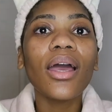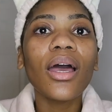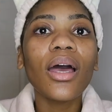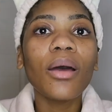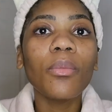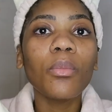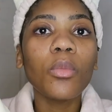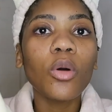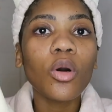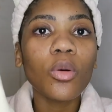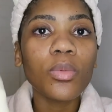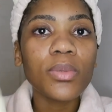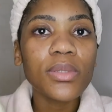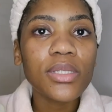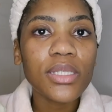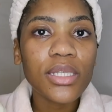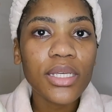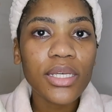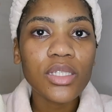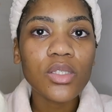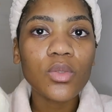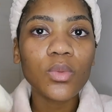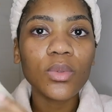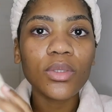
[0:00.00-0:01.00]
am
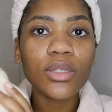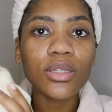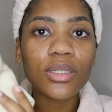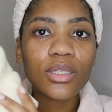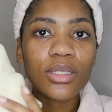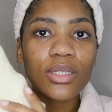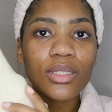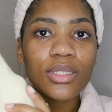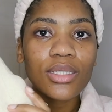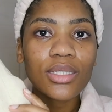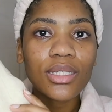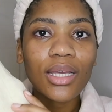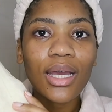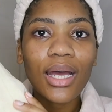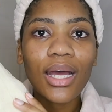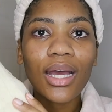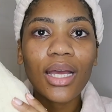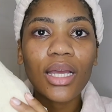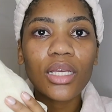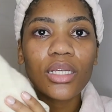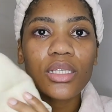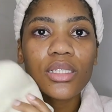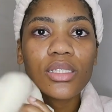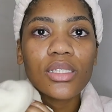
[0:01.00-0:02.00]
obsessed with this,
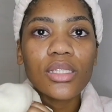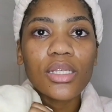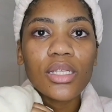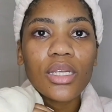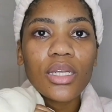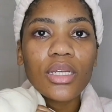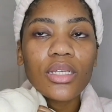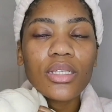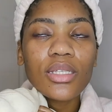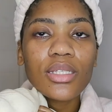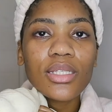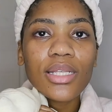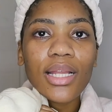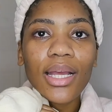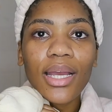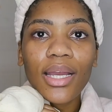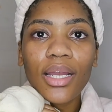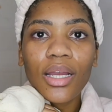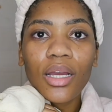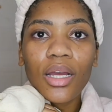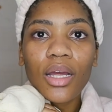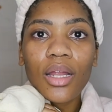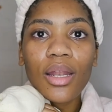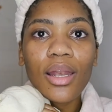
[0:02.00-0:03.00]
guys. It is
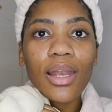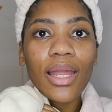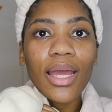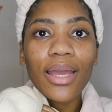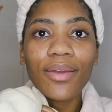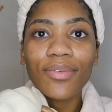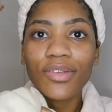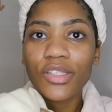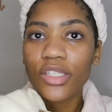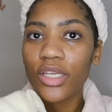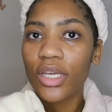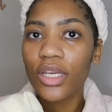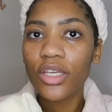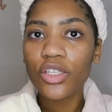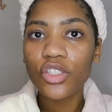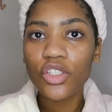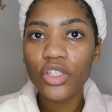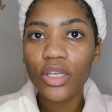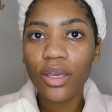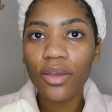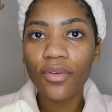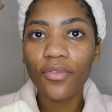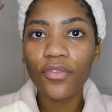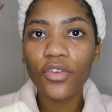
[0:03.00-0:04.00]
like
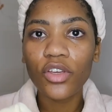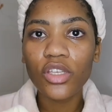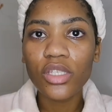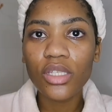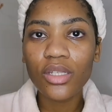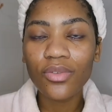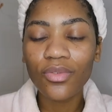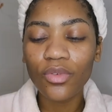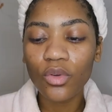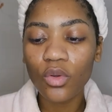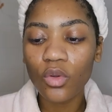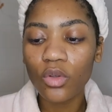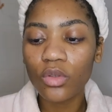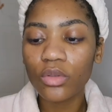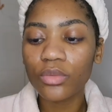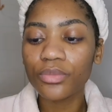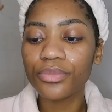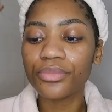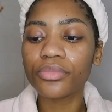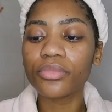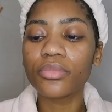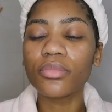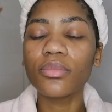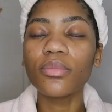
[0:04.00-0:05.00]
life-changing. First of all,
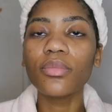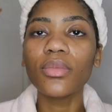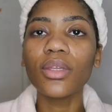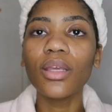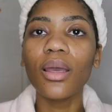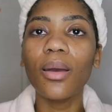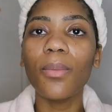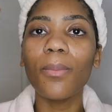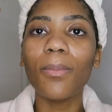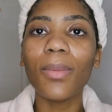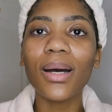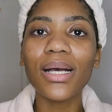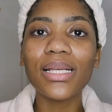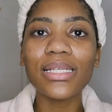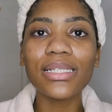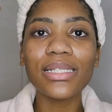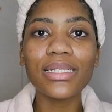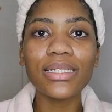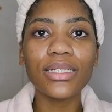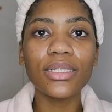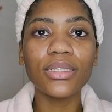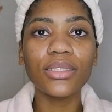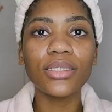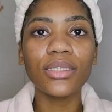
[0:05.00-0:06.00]

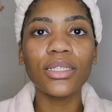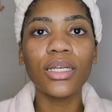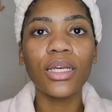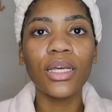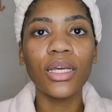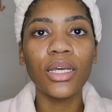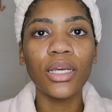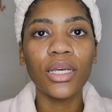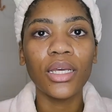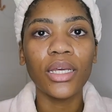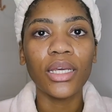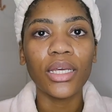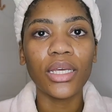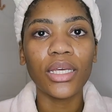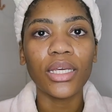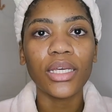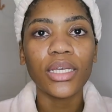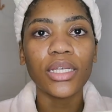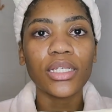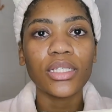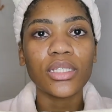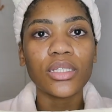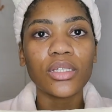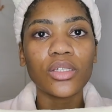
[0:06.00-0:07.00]
muslin
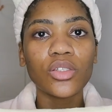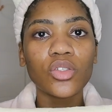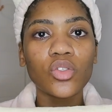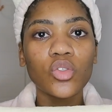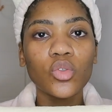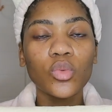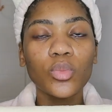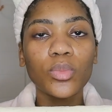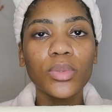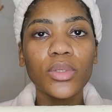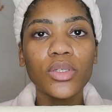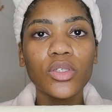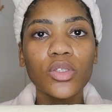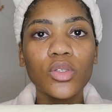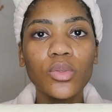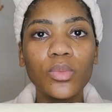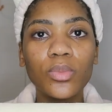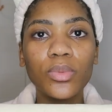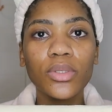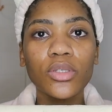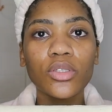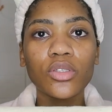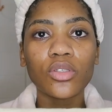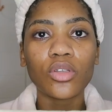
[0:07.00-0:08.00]
is a super
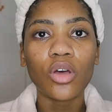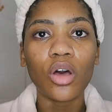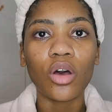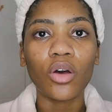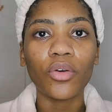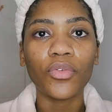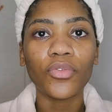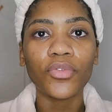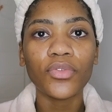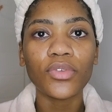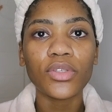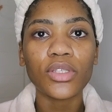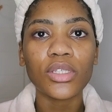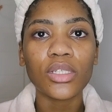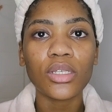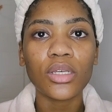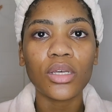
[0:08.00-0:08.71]
soft